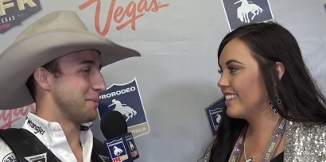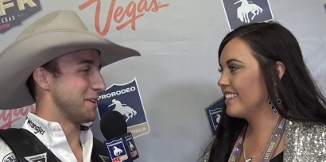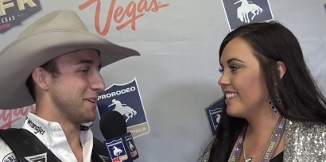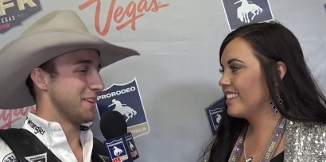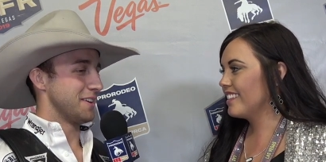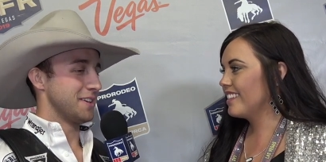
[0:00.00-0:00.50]

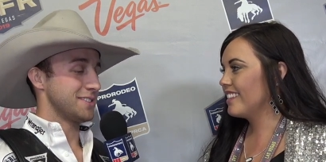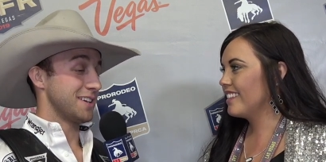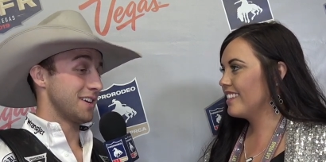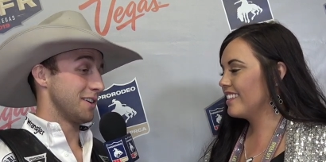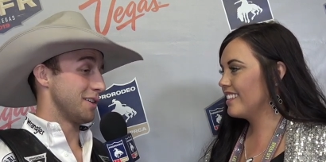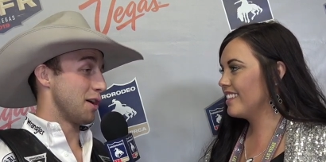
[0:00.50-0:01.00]
Speaker 1: blood. He's got
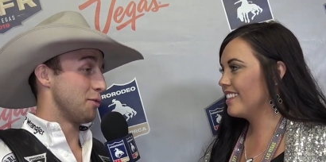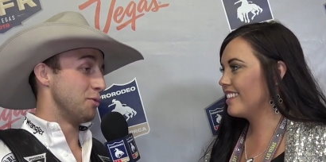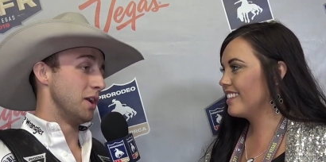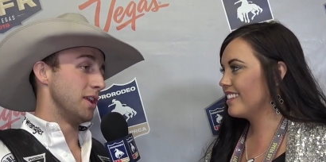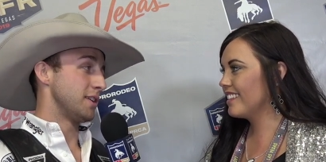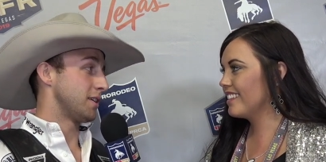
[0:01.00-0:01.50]
a, a,
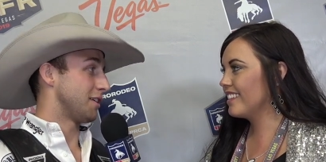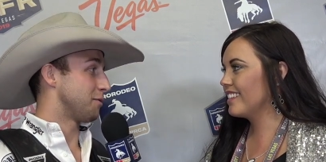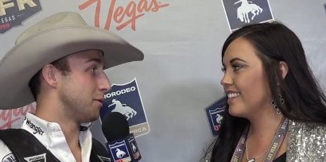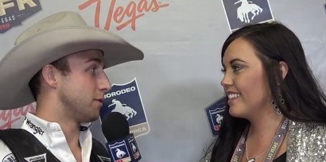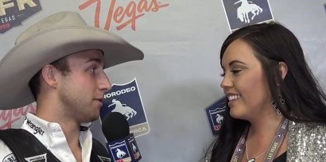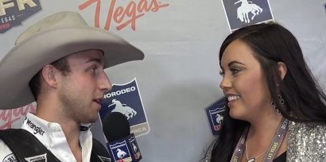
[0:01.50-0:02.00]
really tough
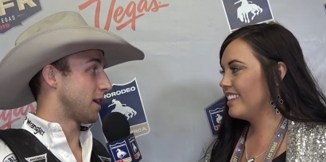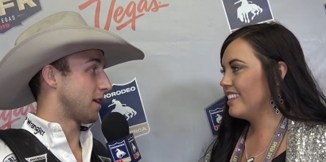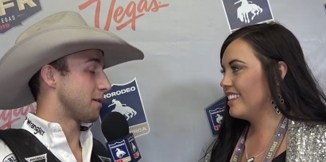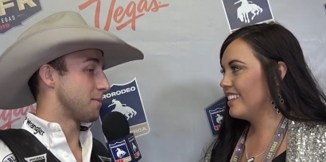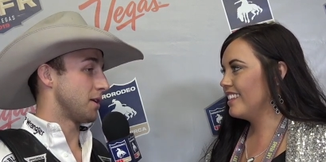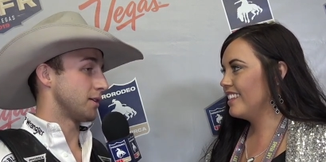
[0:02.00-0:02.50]
move right out of the
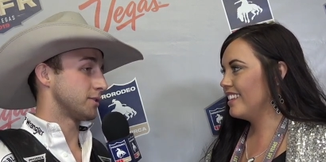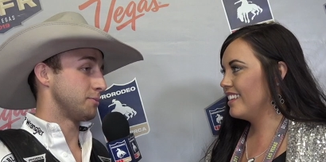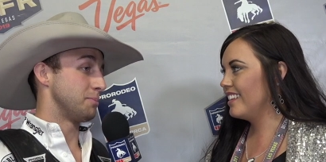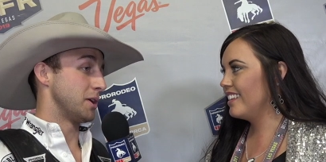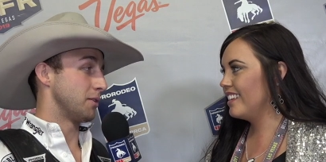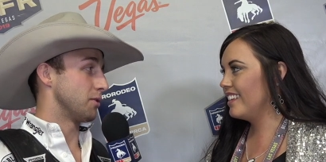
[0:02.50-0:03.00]
box,
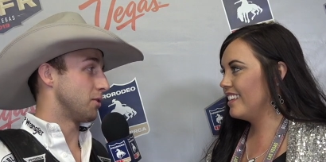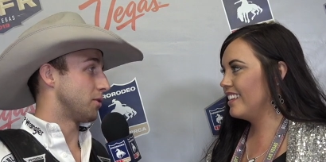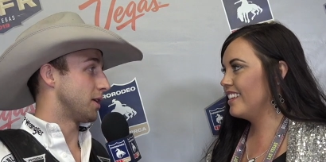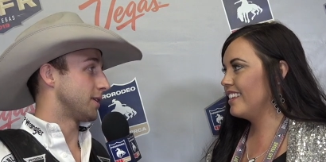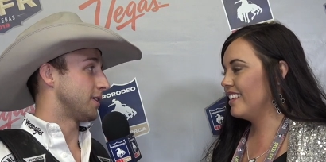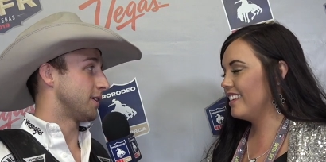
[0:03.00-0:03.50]
big roll
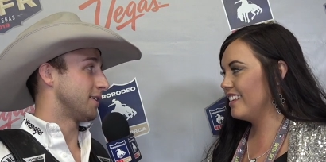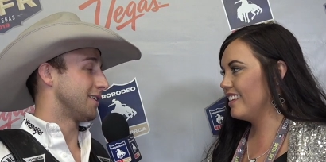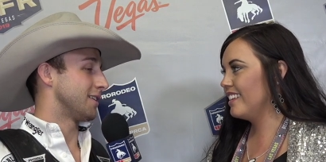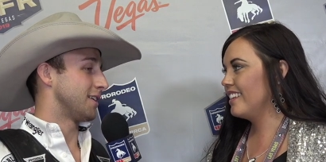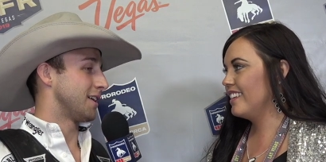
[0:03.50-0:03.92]
right there. And uh,